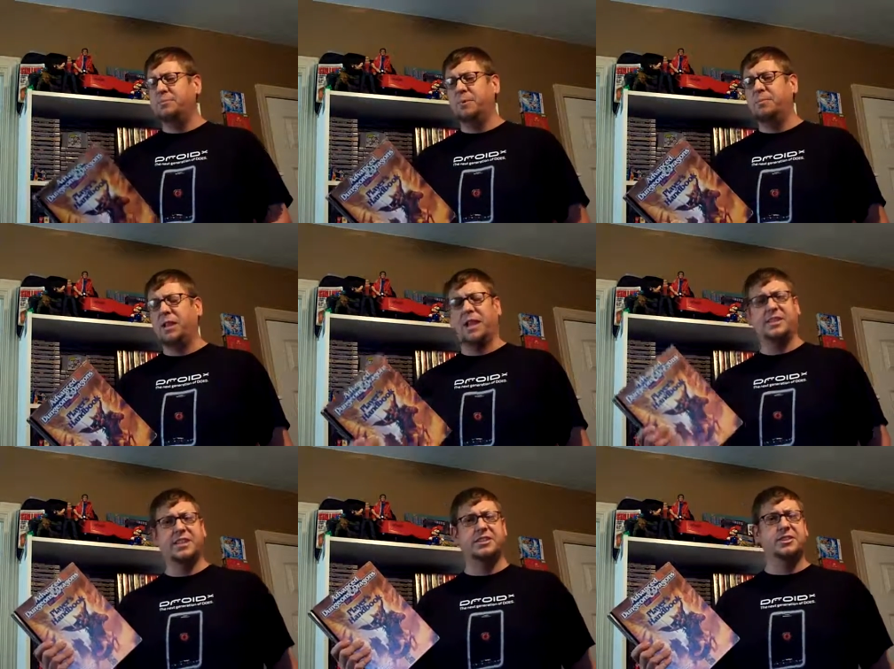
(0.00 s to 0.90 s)
would play
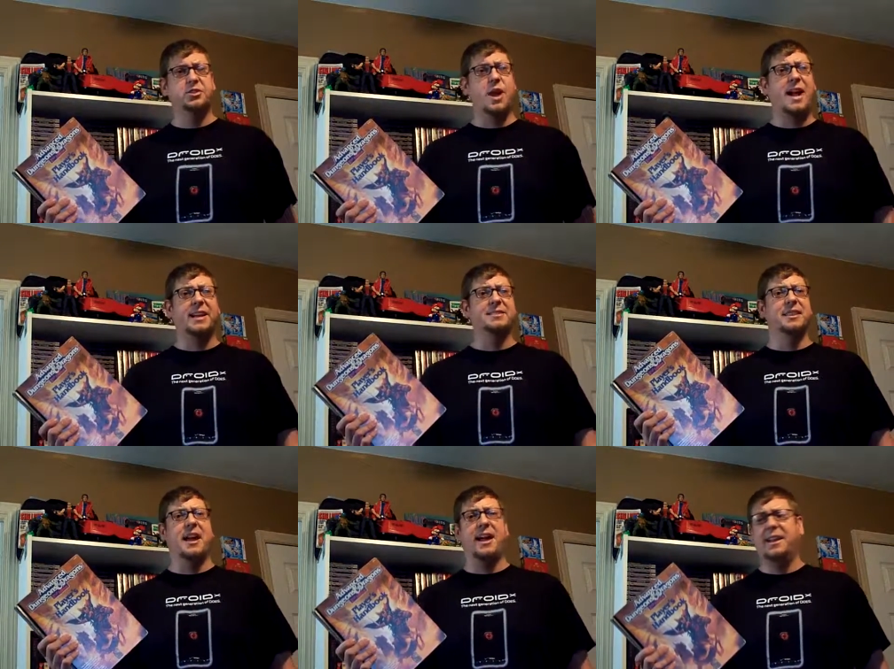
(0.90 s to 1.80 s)
Dungeons & Dragons a
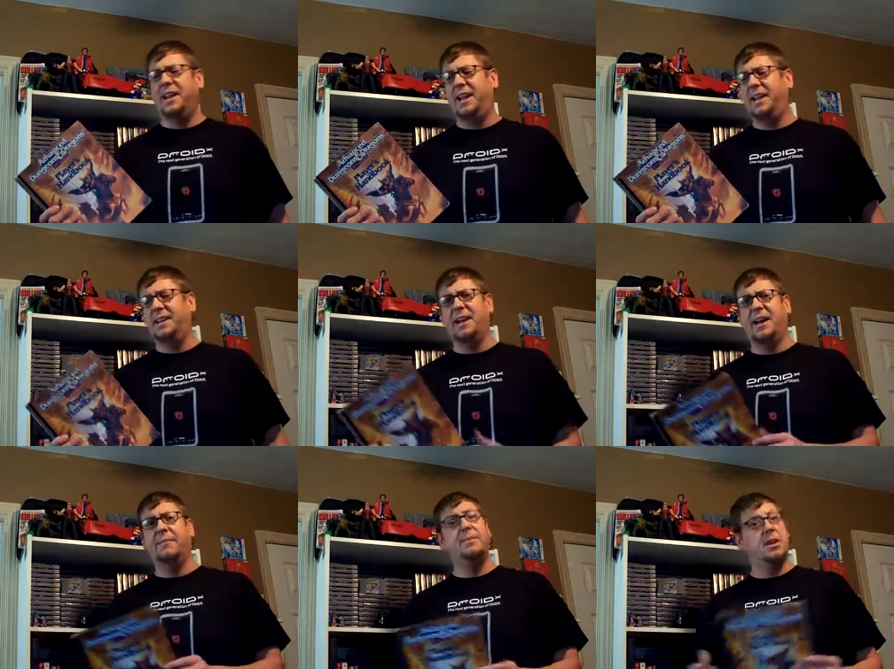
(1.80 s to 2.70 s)
lot, and
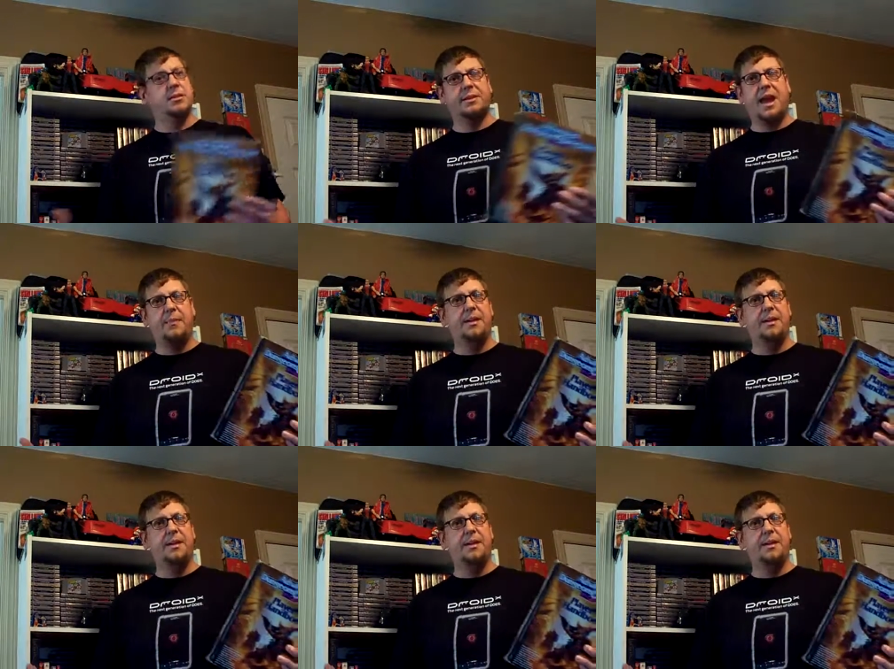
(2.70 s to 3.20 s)
it's gaming.